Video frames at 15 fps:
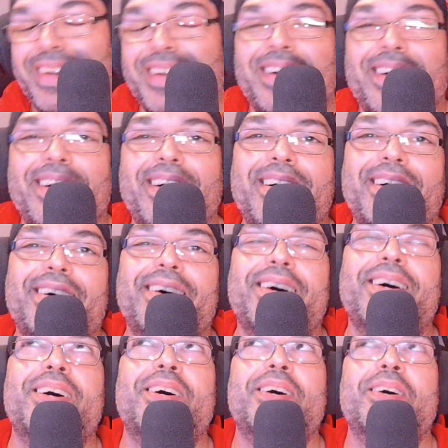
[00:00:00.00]

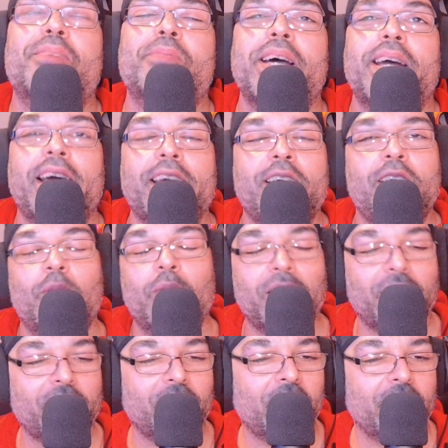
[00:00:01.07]
Oh, man, I can go
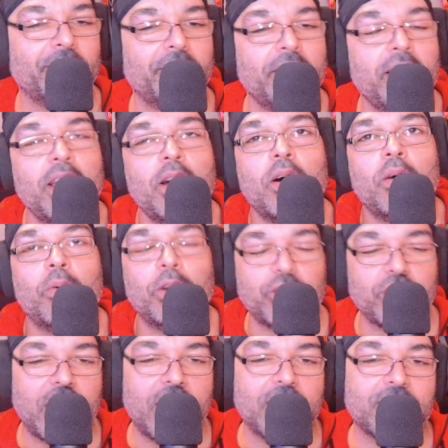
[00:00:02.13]
on and on. What did
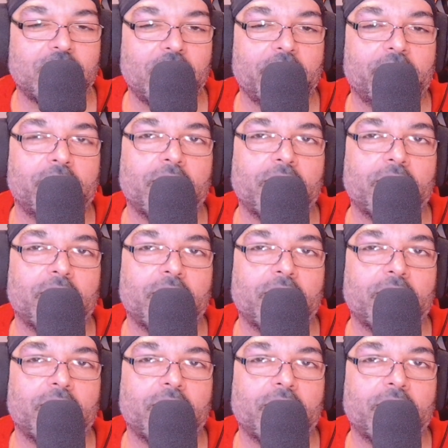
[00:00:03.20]
you guys think, though,